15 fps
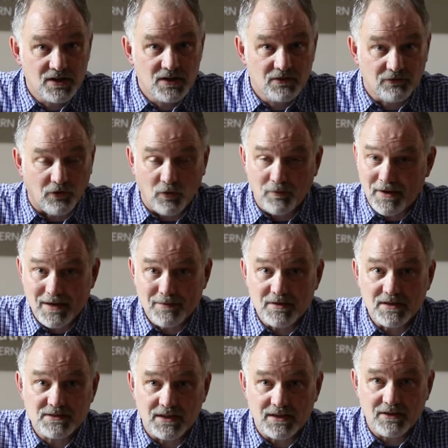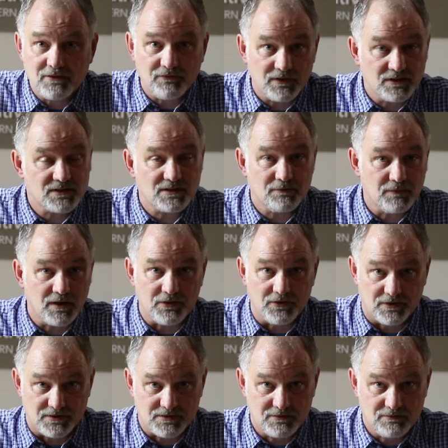for babies and infants and
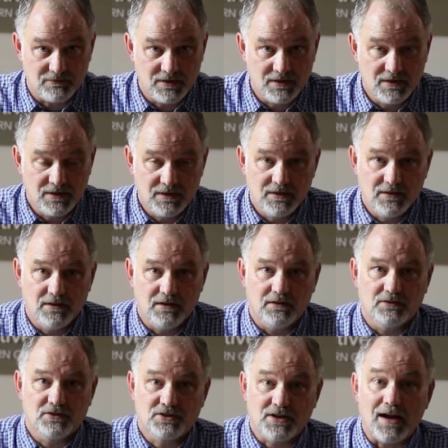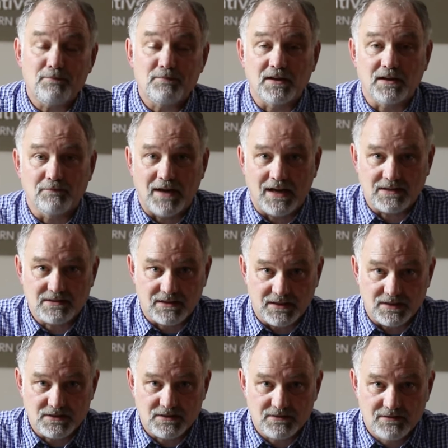mothers, shopping baskets,